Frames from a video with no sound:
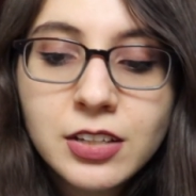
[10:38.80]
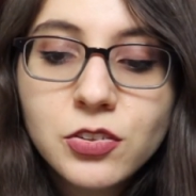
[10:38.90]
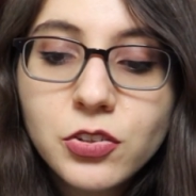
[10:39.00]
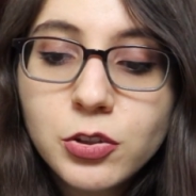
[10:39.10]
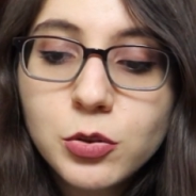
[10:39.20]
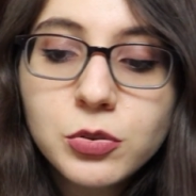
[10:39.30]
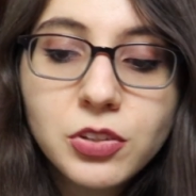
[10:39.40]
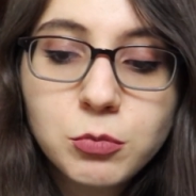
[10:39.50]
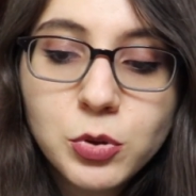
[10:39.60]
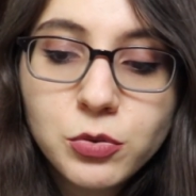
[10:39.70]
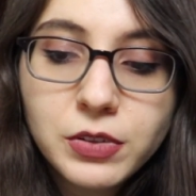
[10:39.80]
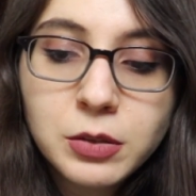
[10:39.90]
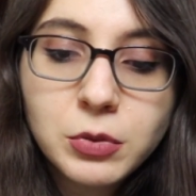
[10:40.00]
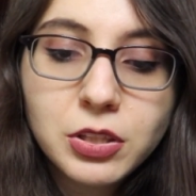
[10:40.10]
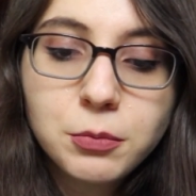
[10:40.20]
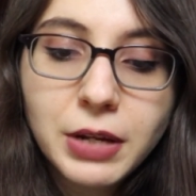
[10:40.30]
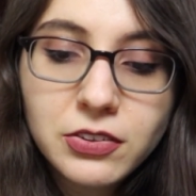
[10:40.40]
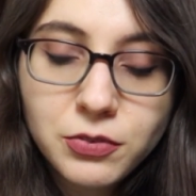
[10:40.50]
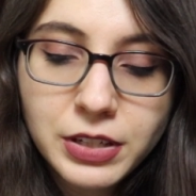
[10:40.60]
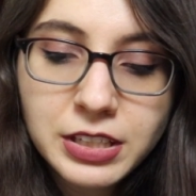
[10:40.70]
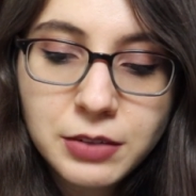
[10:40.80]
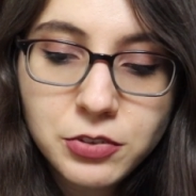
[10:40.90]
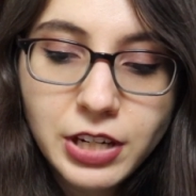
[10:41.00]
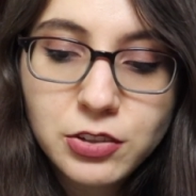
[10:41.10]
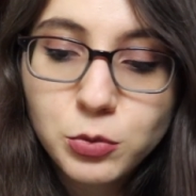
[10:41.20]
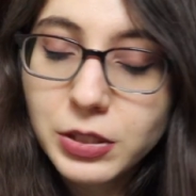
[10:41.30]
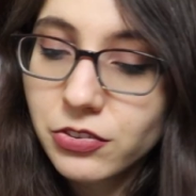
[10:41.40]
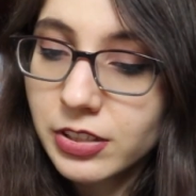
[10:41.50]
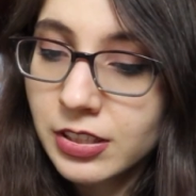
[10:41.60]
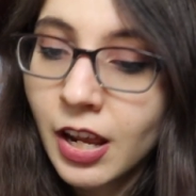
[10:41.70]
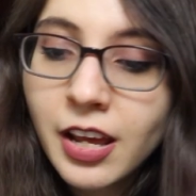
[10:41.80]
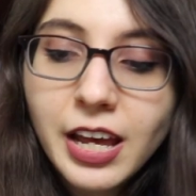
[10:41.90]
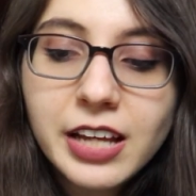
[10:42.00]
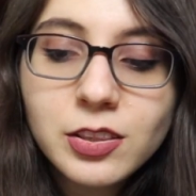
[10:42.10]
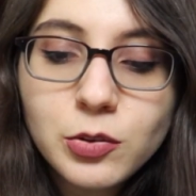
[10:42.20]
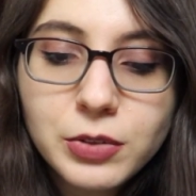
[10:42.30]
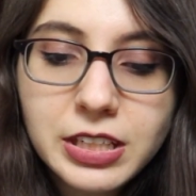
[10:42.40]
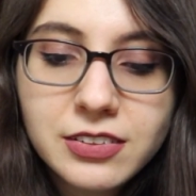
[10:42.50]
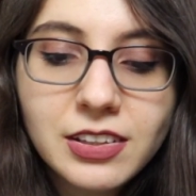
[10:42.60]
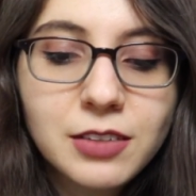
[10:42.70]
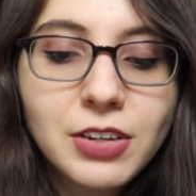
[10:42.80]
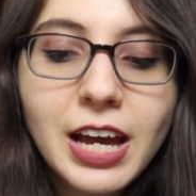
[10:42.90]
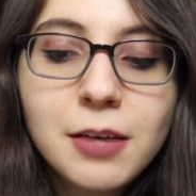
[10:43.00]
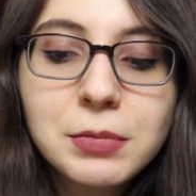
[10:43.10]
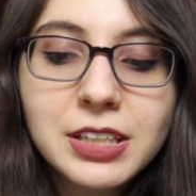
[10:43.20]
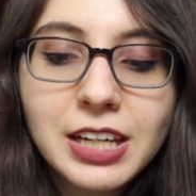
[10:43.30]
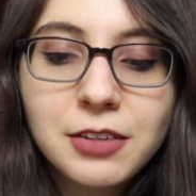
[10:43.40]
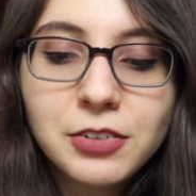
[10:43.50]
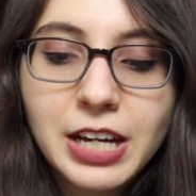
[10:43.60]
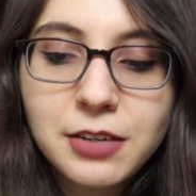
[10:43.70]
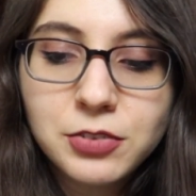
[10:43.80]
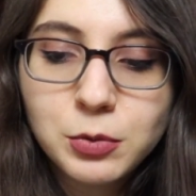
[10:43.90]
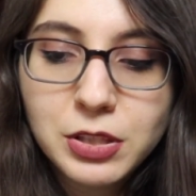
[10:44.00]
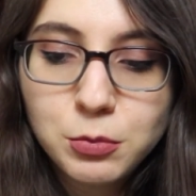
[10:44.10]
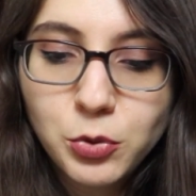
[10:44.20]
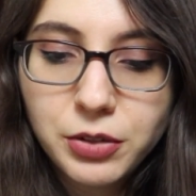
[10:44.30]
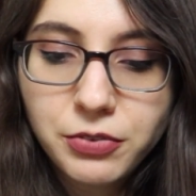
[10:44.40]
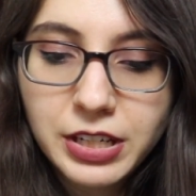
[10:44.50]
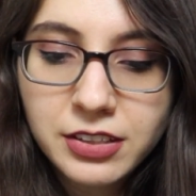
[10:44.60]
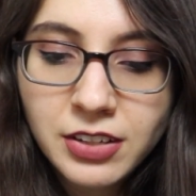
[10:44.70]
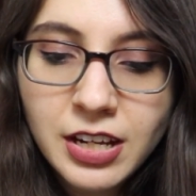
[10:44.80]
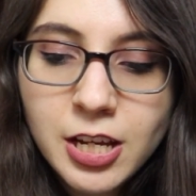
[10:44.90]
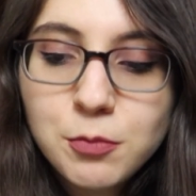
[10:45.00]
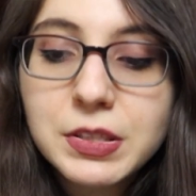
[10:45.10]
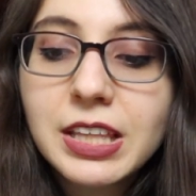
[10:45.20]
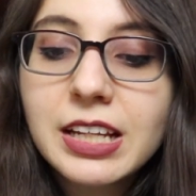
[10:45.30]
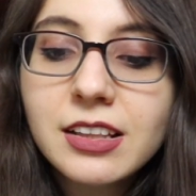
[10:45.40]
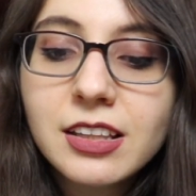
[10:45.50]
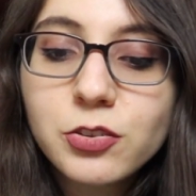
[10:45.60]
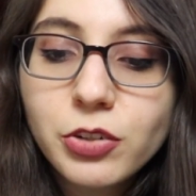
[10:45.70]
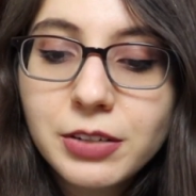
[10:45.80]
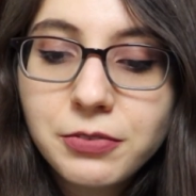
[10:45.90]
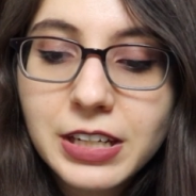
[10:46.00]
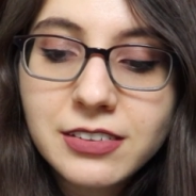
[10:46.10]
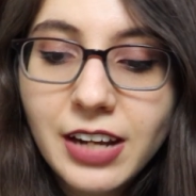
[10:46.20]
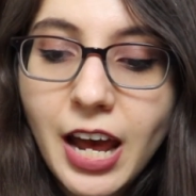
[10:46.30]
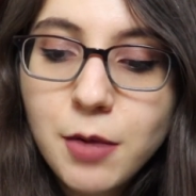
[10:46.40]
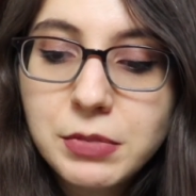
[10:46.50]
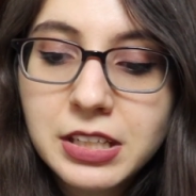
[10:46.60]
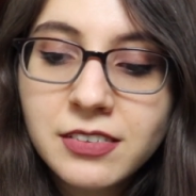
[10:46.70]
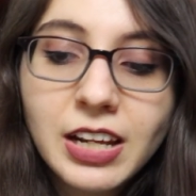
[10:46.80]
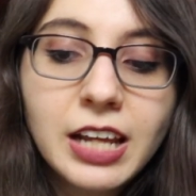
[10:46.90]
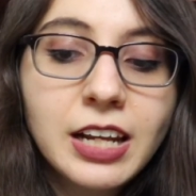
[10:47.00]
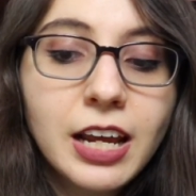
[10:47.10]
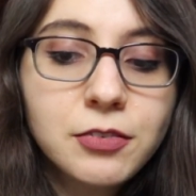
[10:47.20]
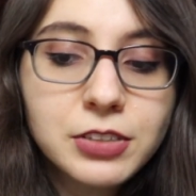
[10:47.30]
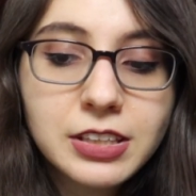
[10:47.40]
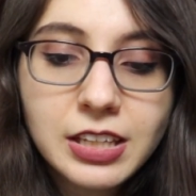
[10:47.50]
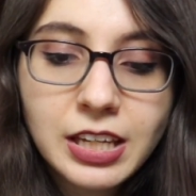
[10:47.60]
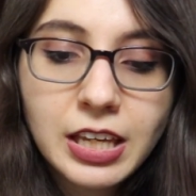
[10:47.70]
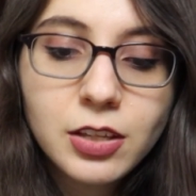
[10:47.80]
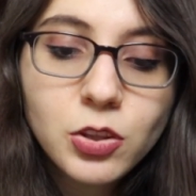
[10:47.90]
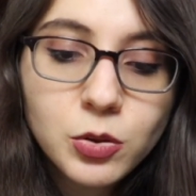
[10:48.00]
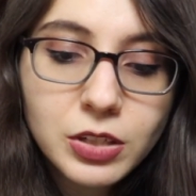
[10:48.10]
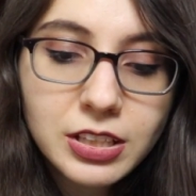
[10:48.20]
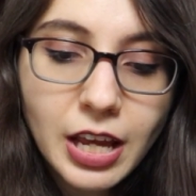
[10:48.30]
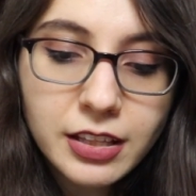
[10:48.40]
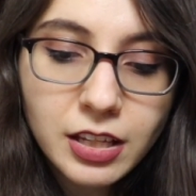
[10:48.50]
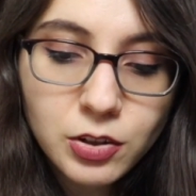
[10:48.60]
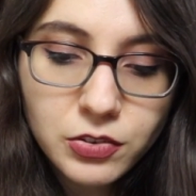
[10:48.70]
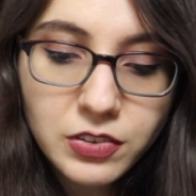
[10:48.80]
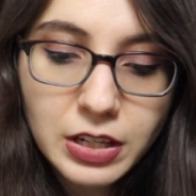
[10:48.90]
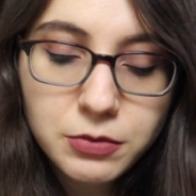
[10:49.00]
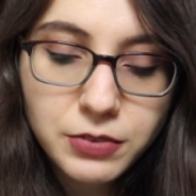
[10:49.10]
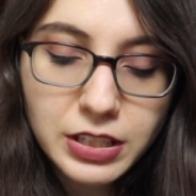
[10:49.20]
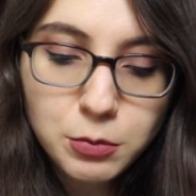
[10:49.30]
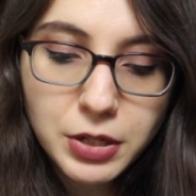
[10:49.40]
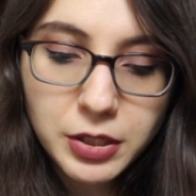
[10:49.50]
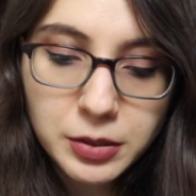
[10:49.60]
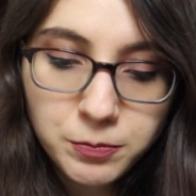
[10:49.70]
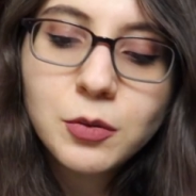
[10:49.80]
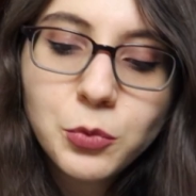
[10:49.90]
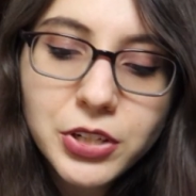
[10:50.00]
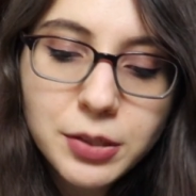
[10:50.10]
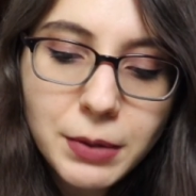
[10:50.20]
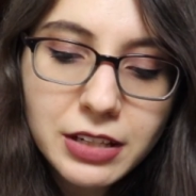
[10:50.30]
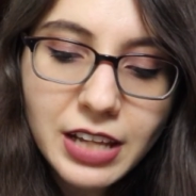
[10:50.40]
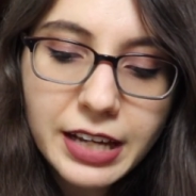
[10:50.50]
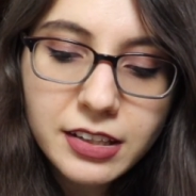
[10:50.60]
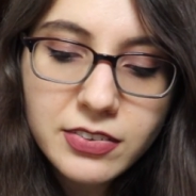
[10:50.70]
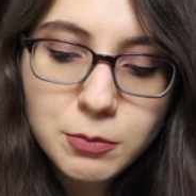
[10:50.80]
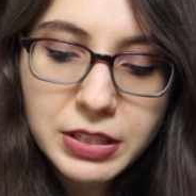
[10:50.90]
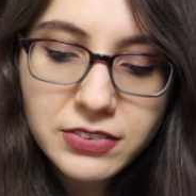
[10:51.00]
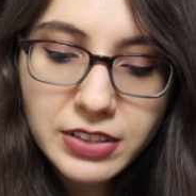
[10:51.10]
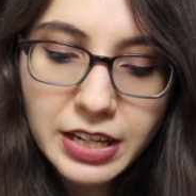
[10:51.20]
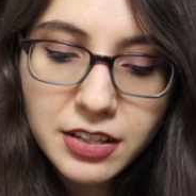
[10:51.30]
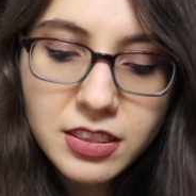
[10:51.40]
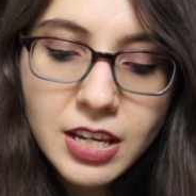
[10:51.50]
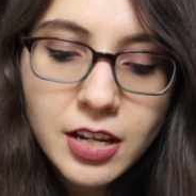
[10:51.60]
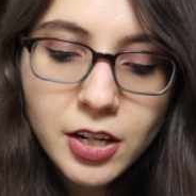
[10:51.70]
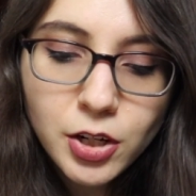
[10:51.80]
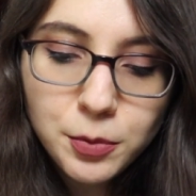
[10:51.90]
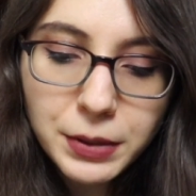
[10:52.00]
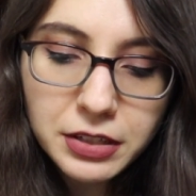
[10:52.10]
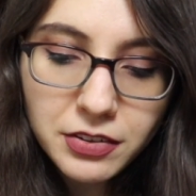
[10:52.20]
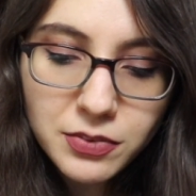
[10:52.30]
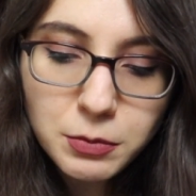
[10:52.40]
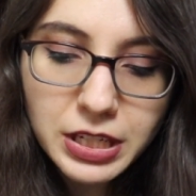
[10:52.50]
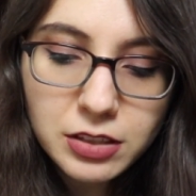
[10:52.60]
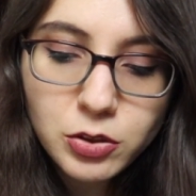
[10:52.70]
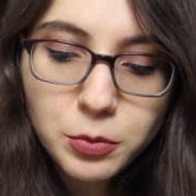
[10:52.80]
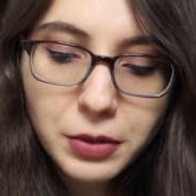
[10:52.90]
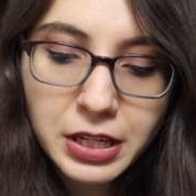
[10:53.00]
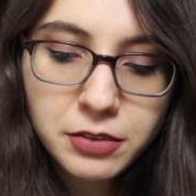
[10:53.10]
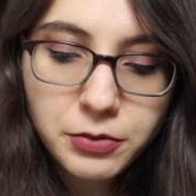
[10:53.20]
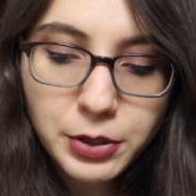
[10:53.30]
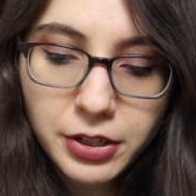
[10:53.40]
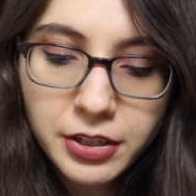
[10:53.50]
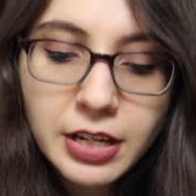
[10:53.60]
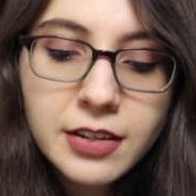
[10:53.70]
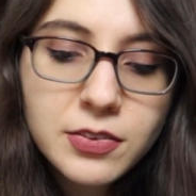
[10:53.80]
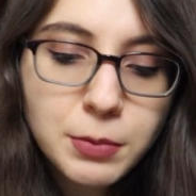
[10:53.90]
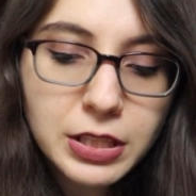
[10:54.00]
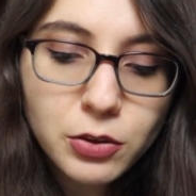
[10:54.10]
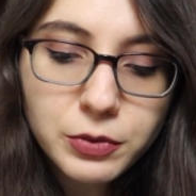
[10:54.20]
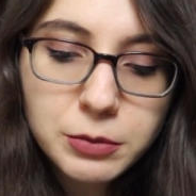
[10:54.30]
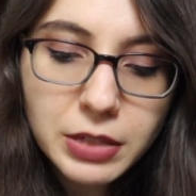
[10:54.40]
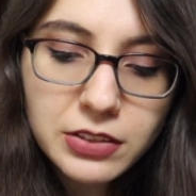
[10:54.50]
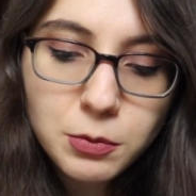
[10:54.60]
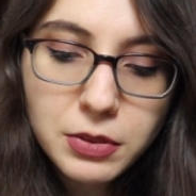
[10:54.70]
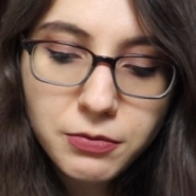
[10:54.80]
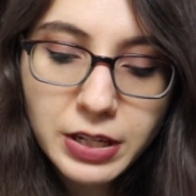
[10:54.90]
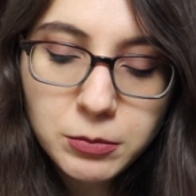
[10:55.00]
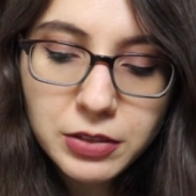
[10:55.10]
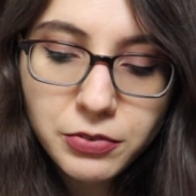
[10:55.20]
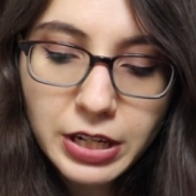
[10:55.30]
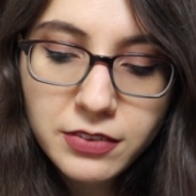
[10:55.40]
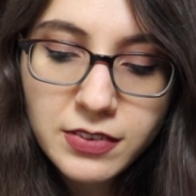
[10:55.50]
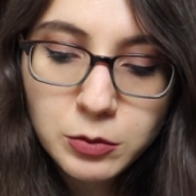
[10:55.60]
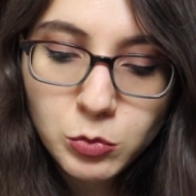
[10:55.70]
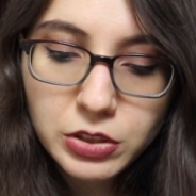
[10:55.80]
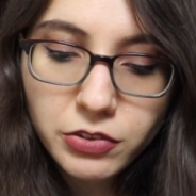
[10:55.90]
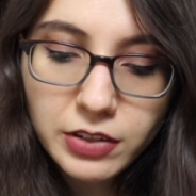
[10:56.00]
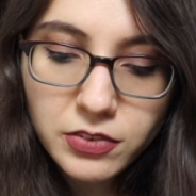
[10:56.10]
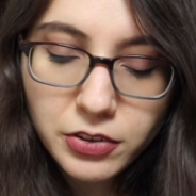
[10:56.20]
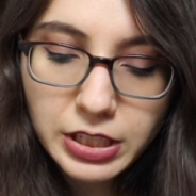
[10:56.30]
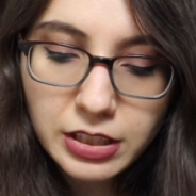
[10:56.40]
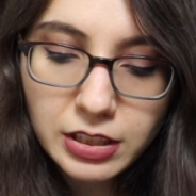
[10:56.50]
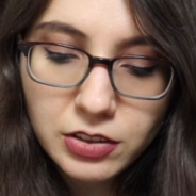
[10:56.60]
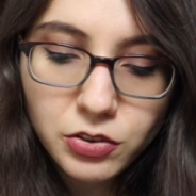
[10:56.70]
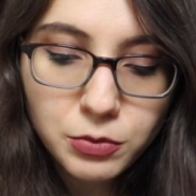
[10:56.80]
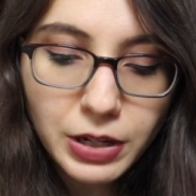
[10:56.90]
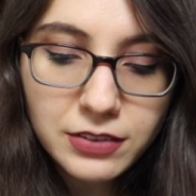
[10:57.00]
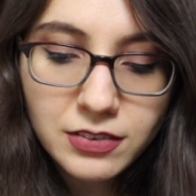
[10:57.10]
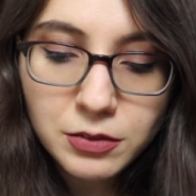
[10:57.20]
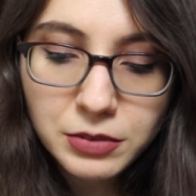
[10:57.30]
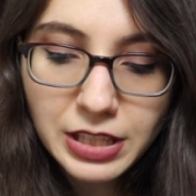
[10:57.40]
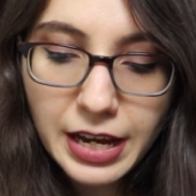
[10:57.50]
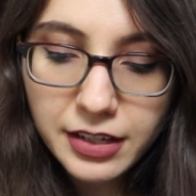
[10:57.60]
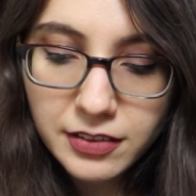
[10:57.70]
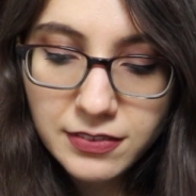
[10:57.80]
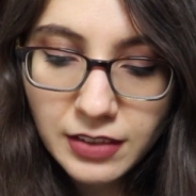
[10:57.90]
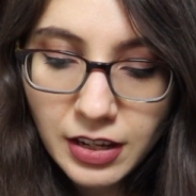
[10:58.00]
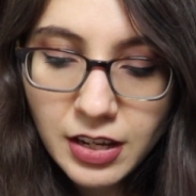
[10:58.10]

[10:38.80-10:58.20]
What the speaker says: 2. To move in with her best friend after graduation, and 3. To live happily ever after with her boyfriend. But then the trifecta happened, and everything, including Lila herself, fell apart. Worried about Lila's mental health, her parents make a new plan for her. Spend 3 months with family friends in Winchester, England to rest and relax.